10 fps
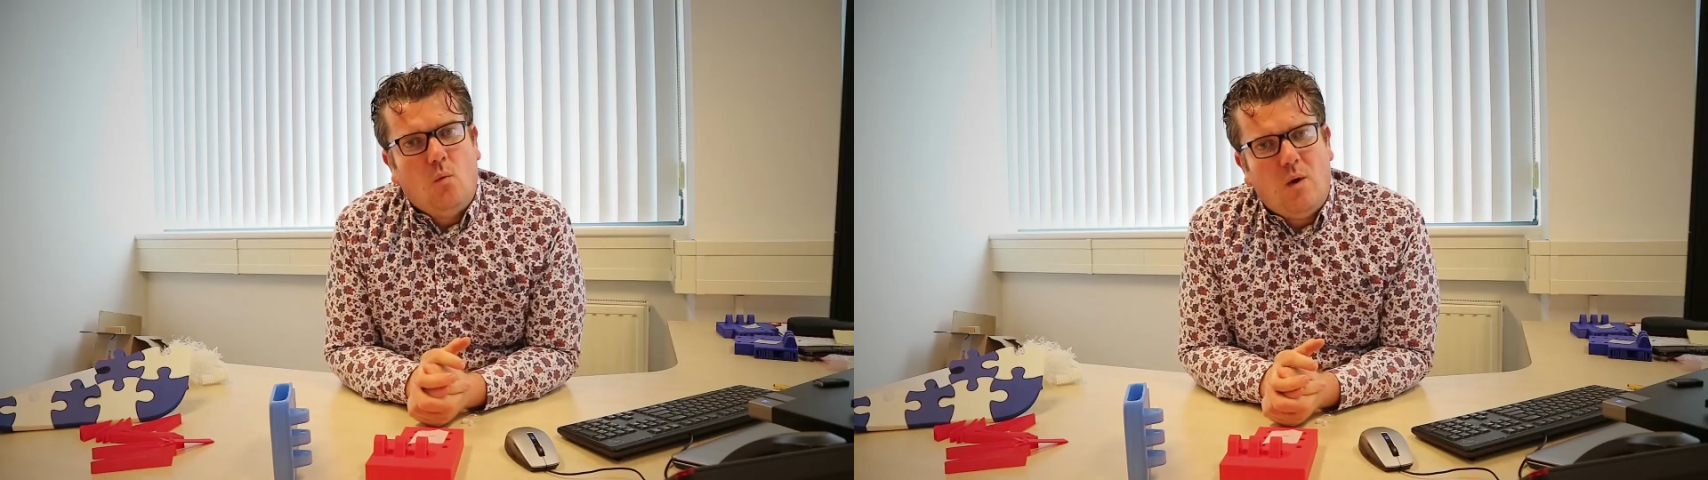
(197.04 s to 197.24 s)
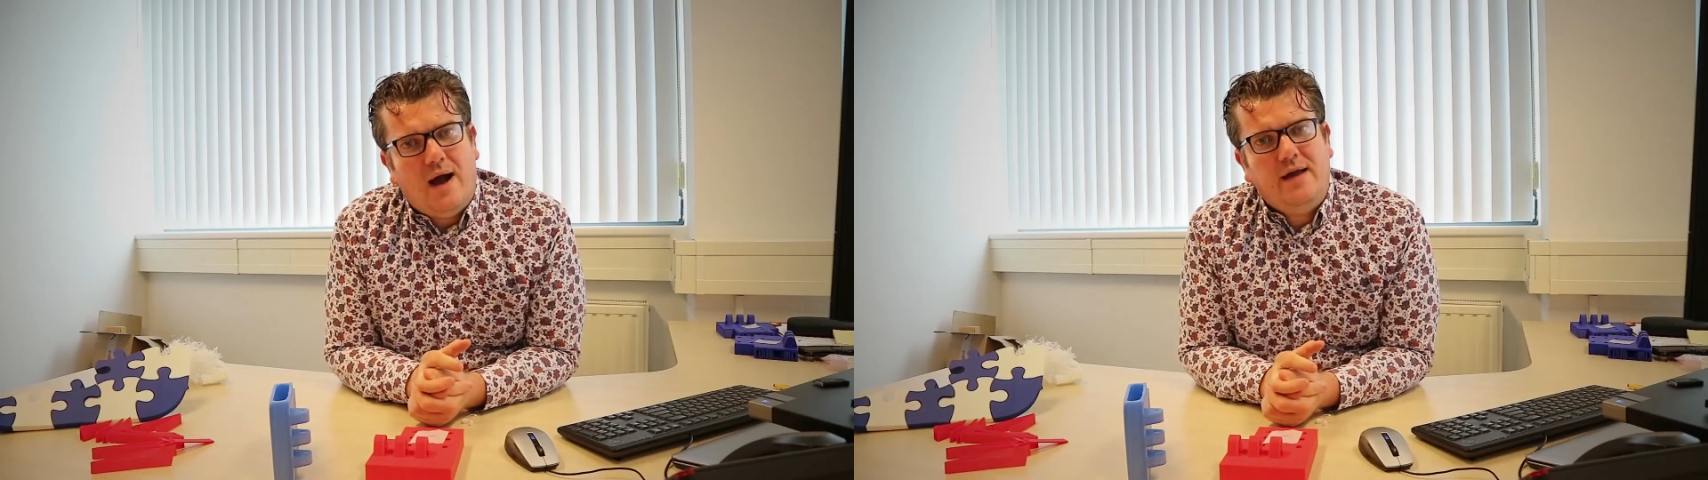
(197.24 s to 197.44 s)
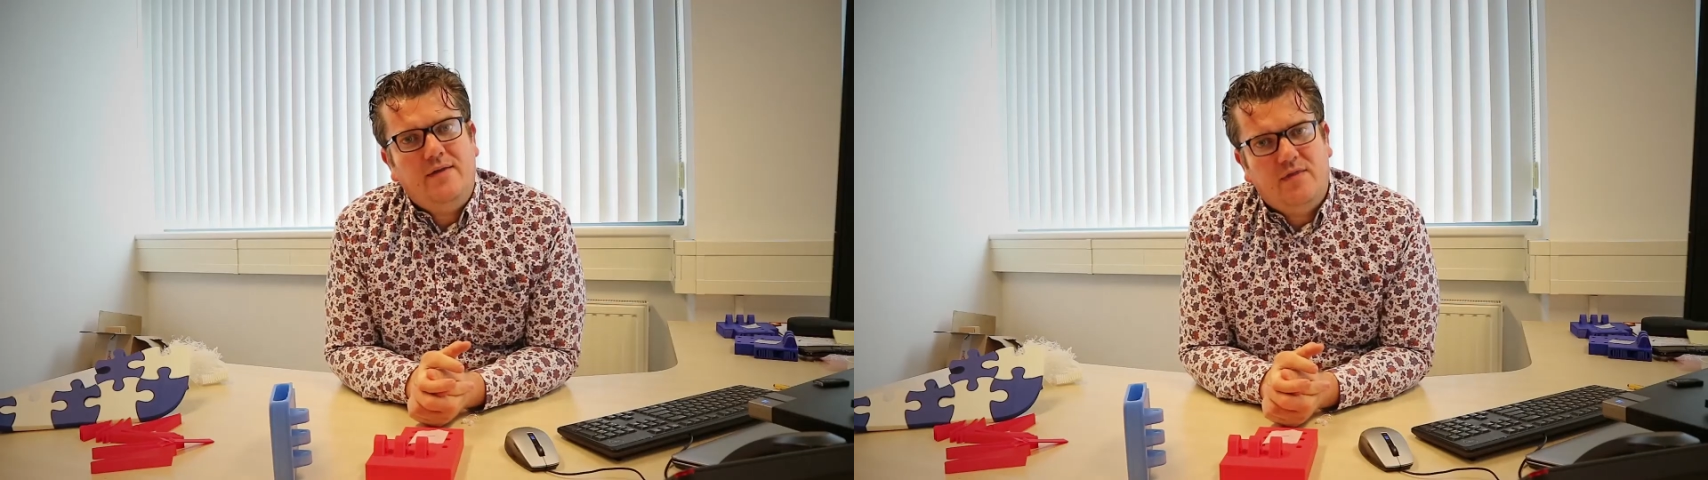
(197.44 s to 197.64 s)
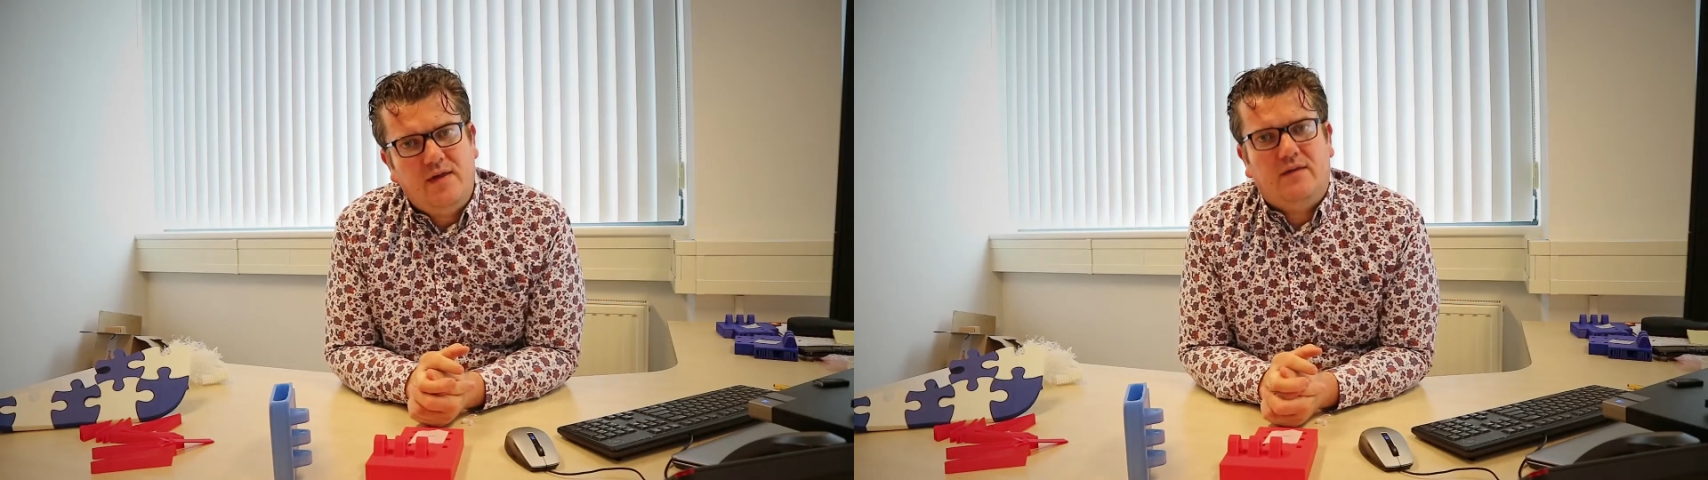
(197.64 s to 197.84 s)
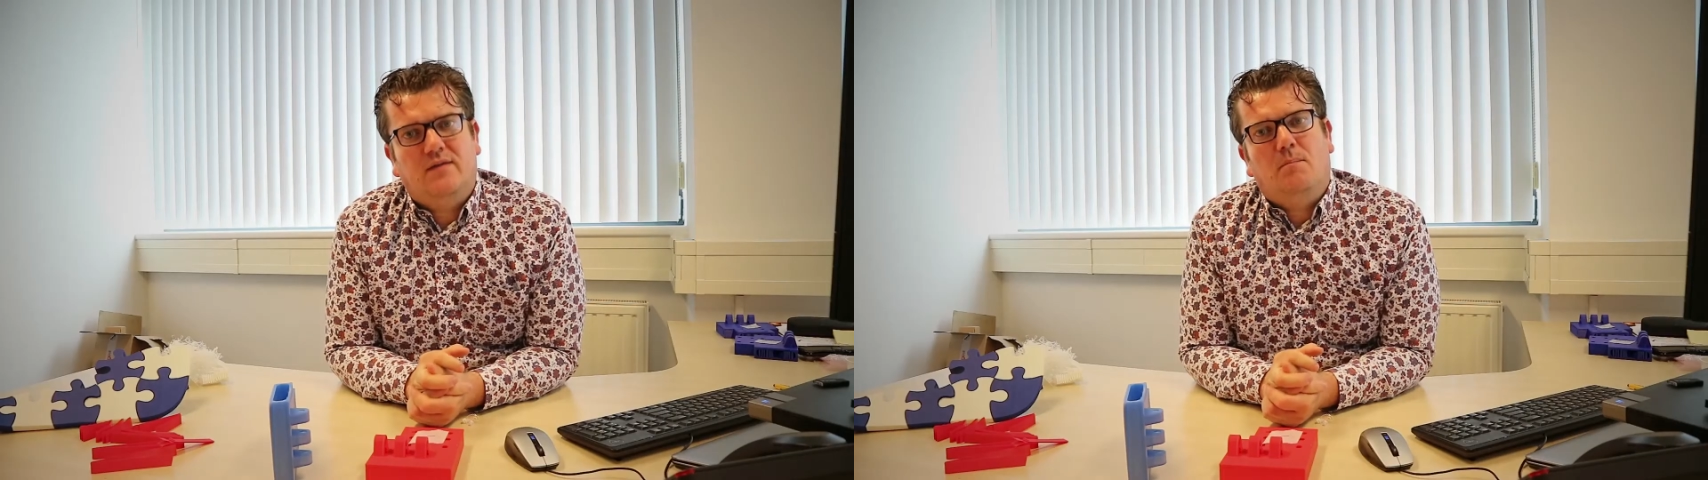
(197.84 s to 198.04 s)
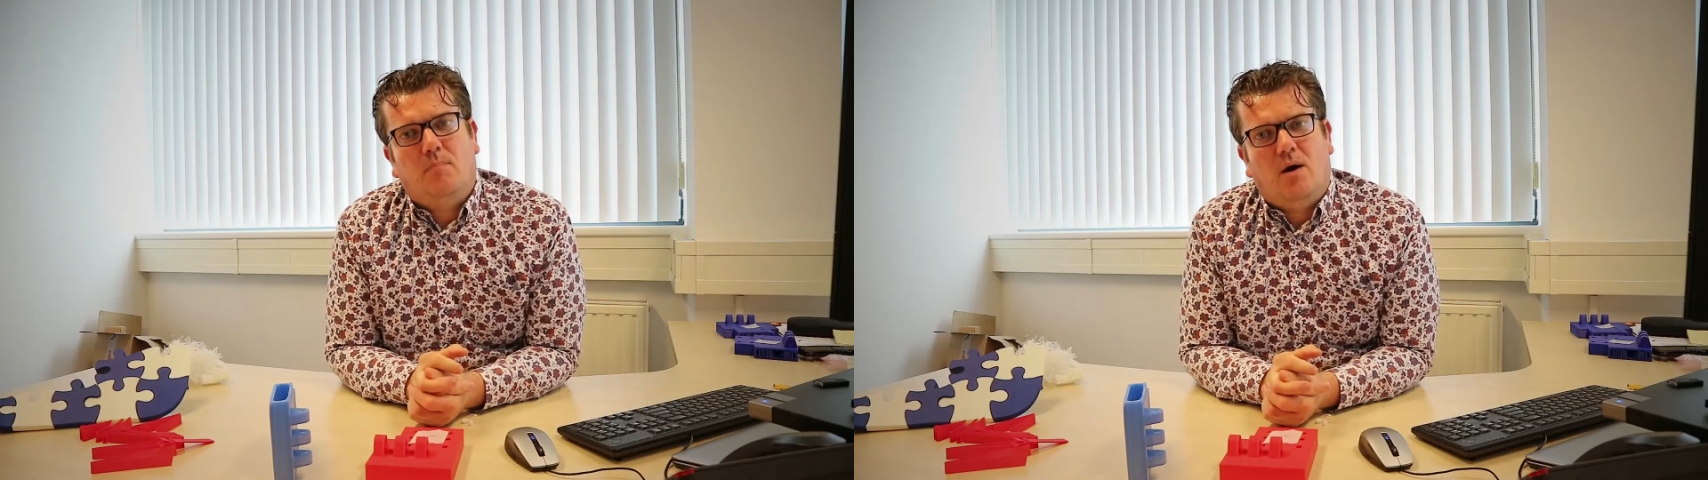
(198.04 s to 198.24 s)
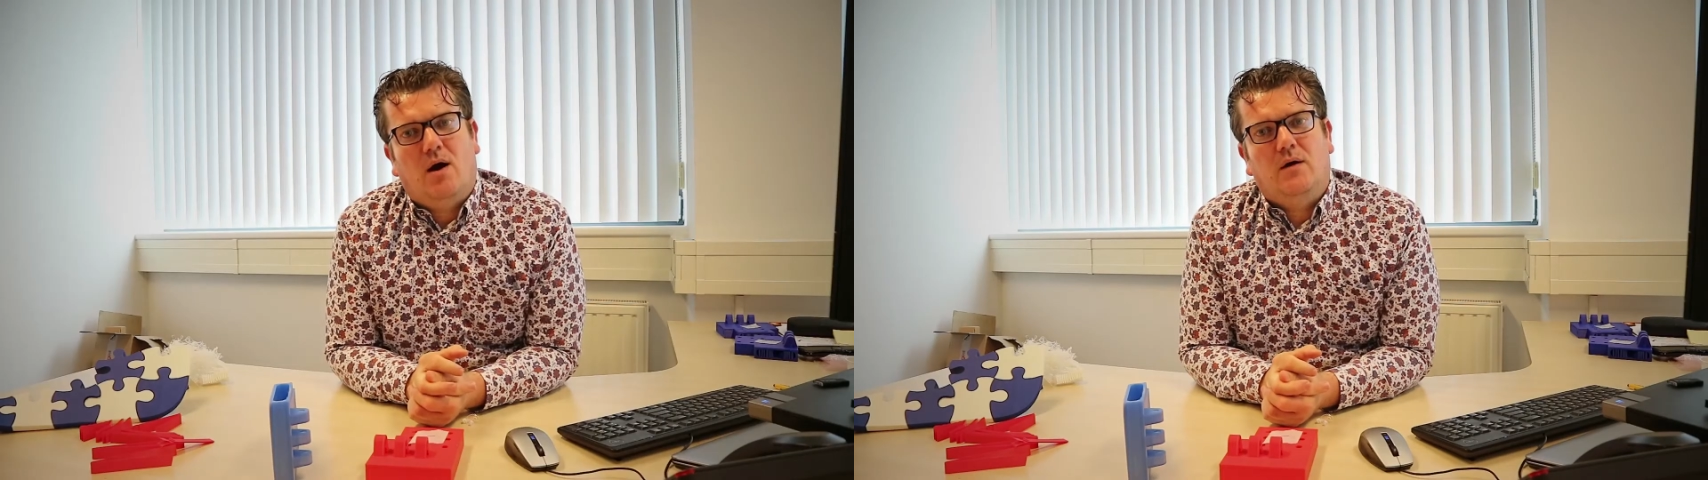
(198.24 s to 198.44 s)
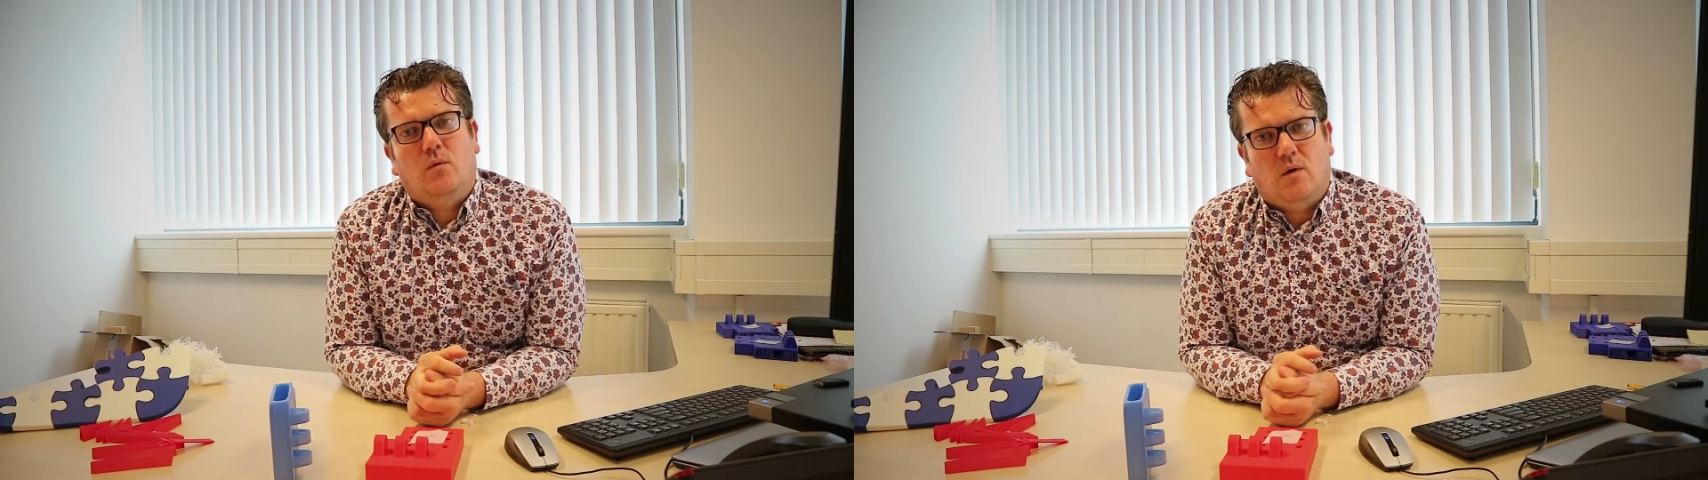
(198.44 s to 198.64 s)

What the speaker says: why this part